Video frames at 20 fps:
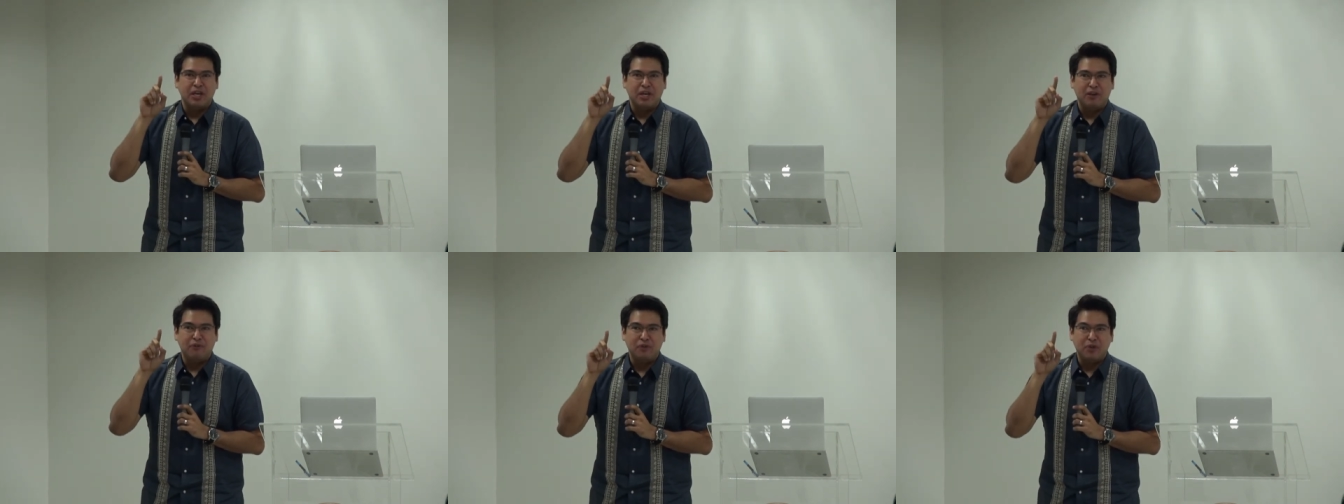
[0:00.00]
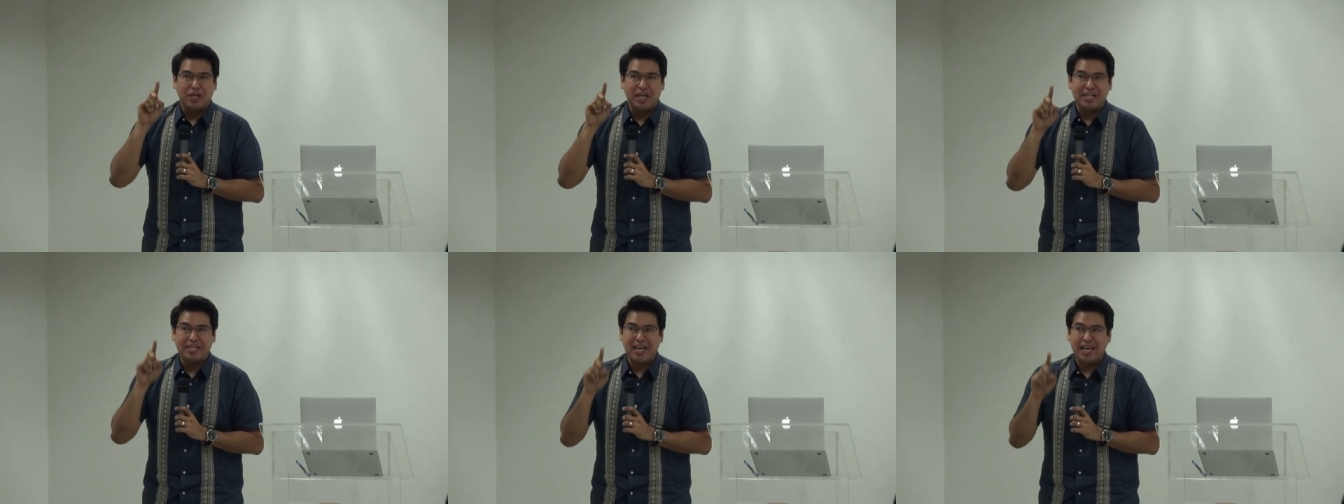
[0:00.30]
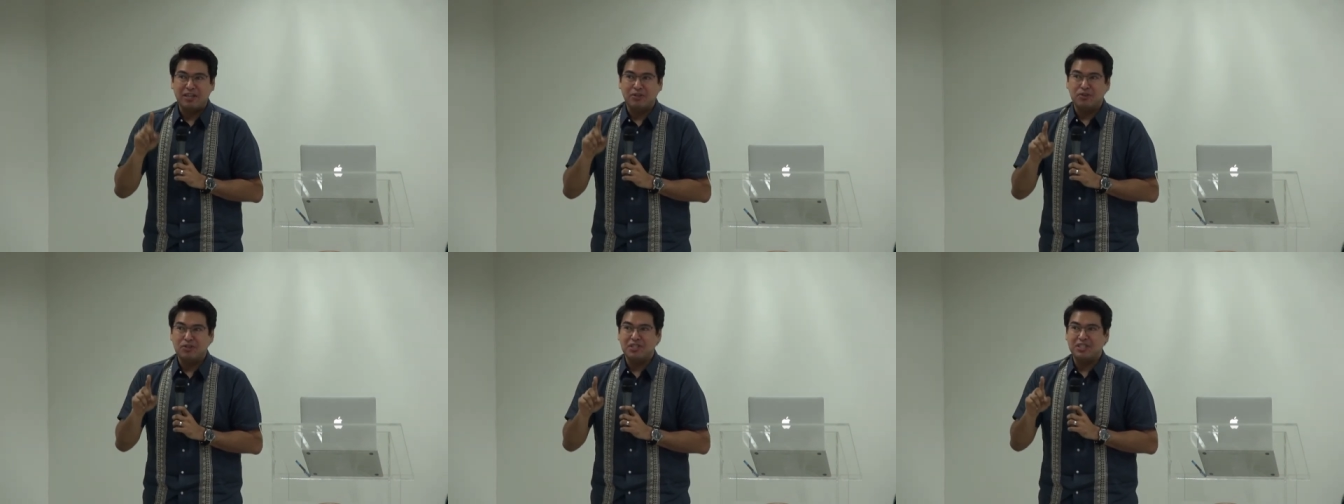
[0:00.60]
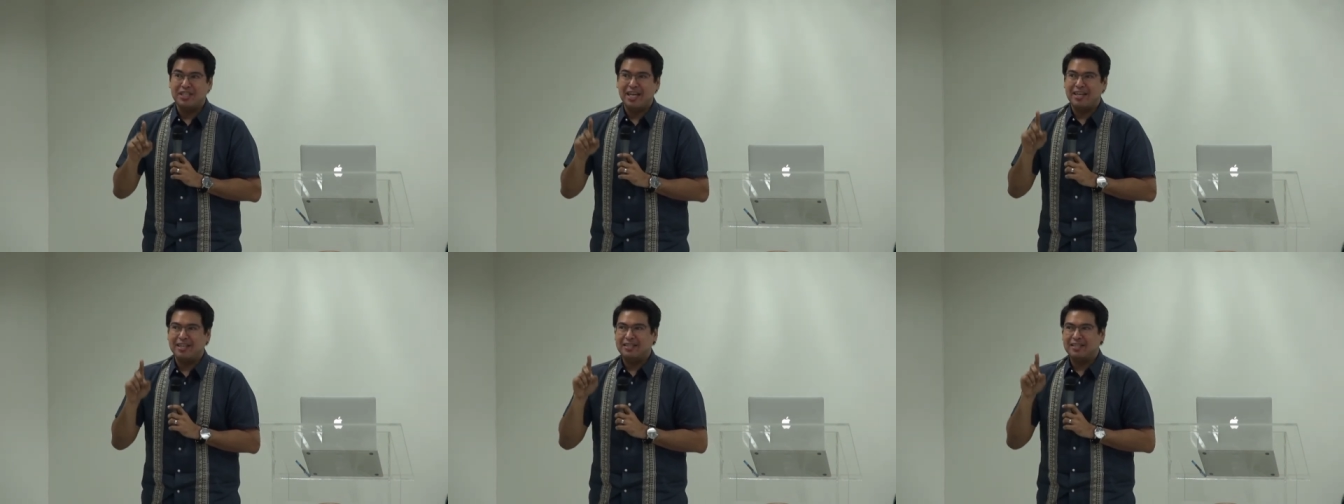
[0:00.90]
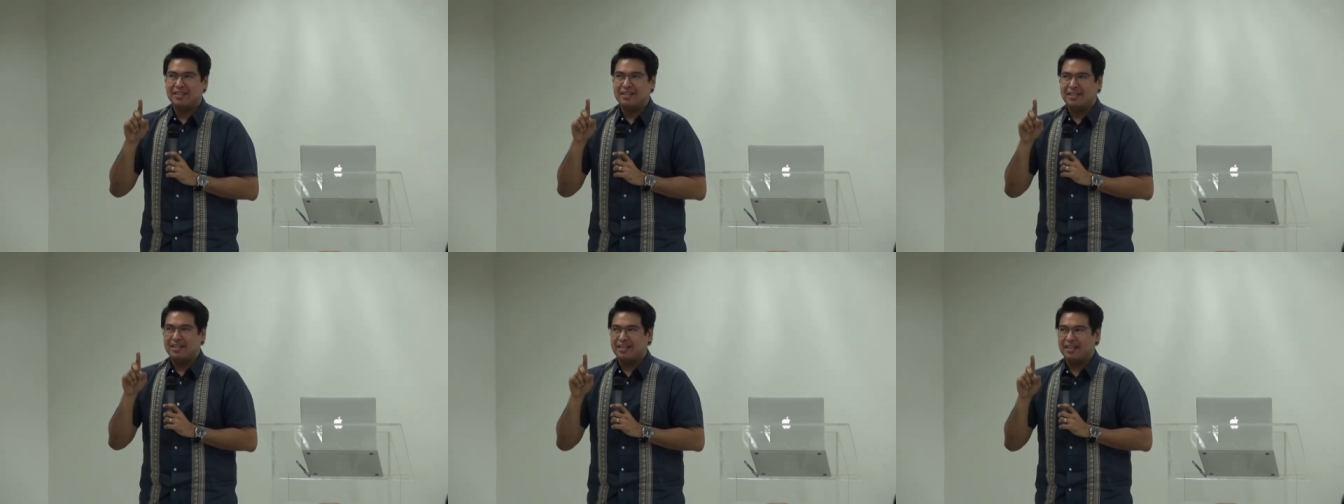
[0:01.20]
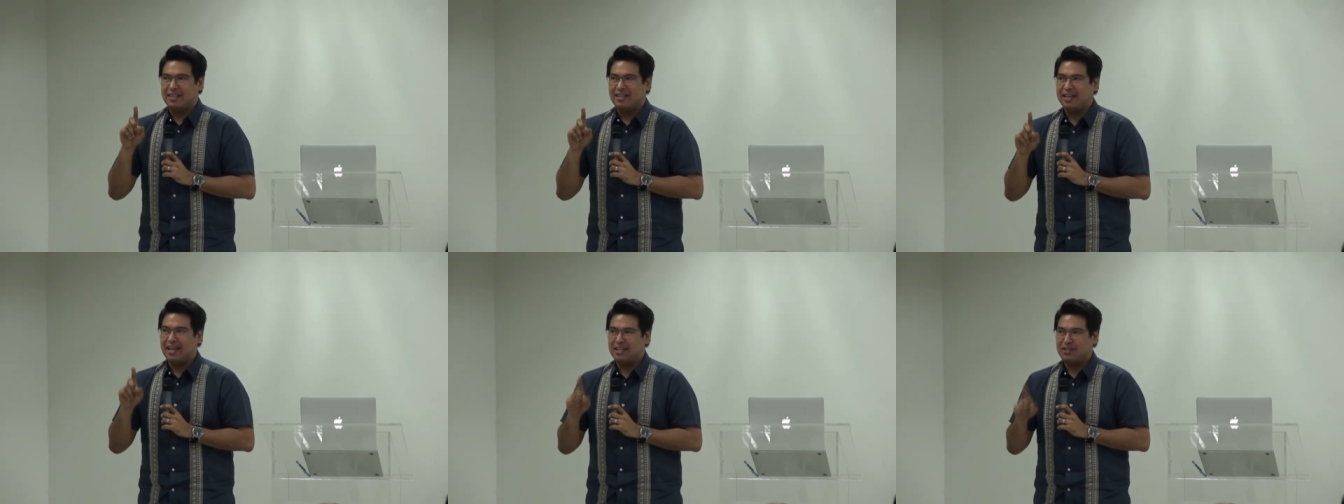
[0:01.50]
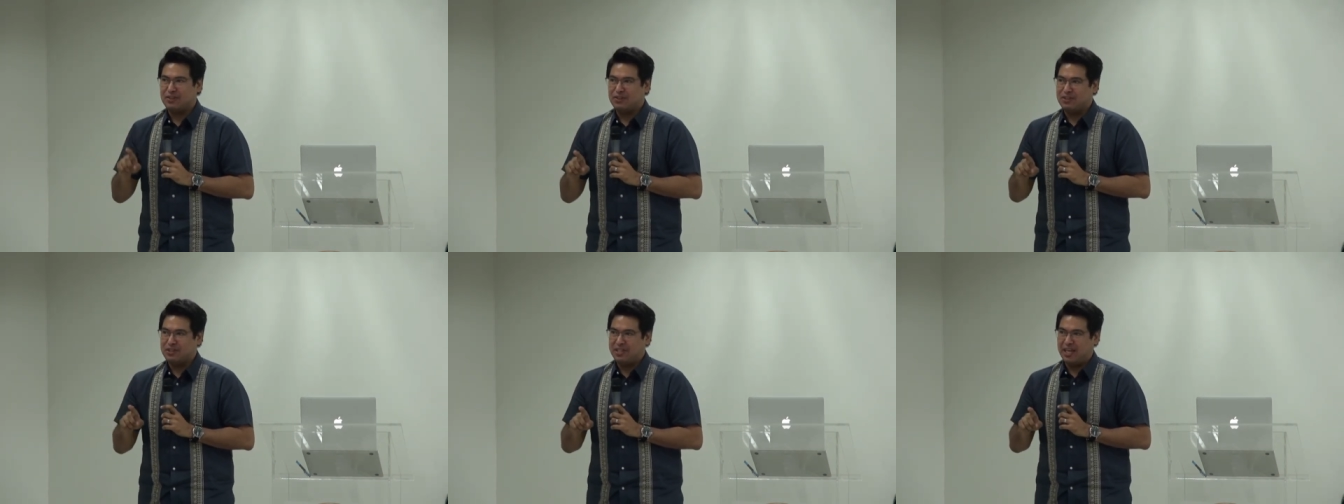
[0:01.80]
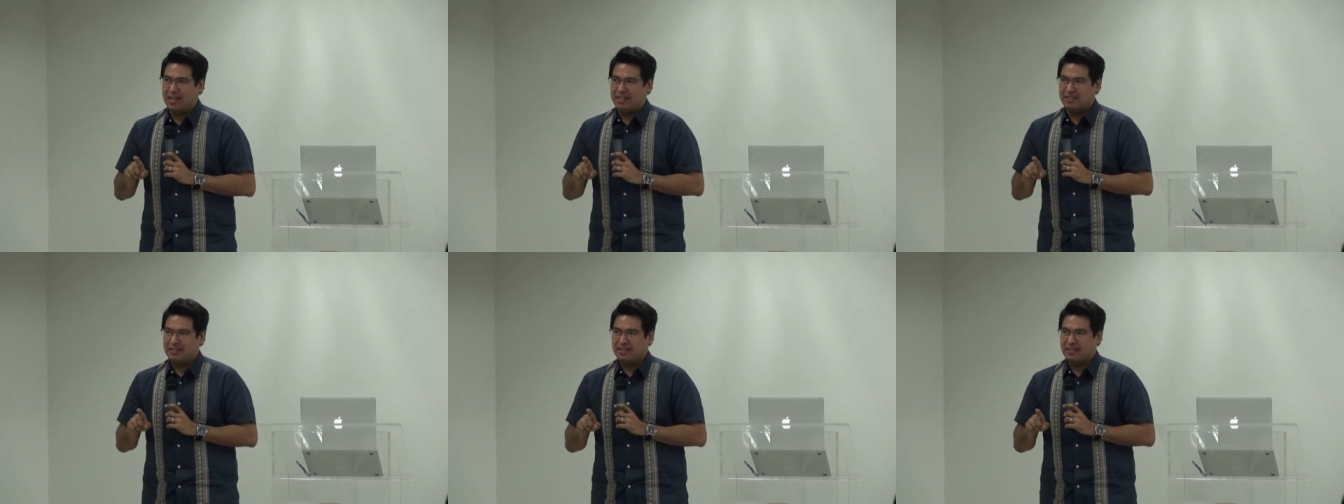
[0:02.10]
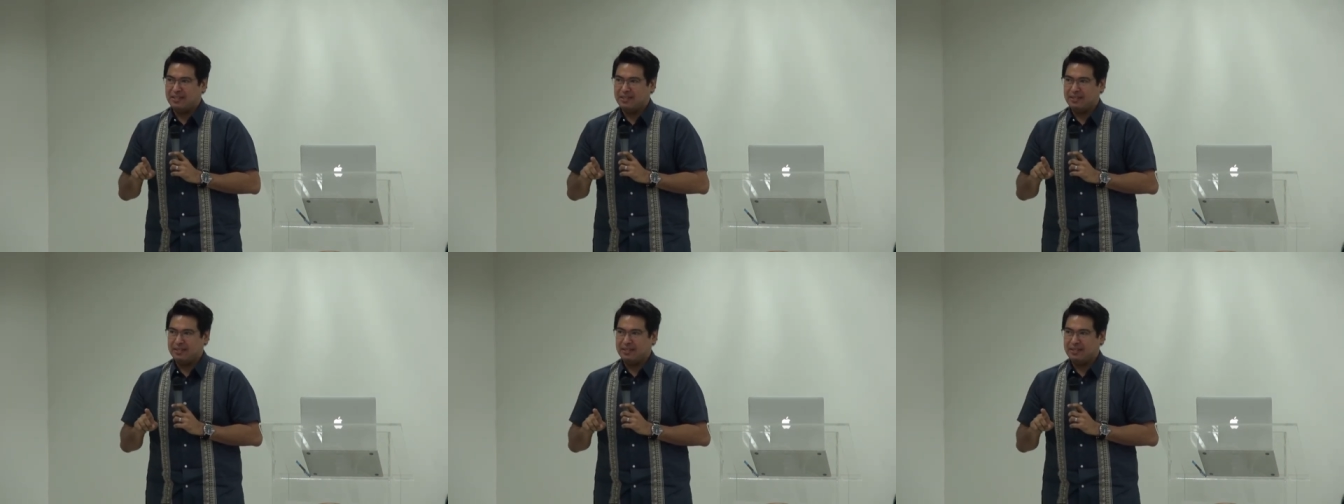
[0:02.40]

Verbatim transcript: if you can get consent, get consent.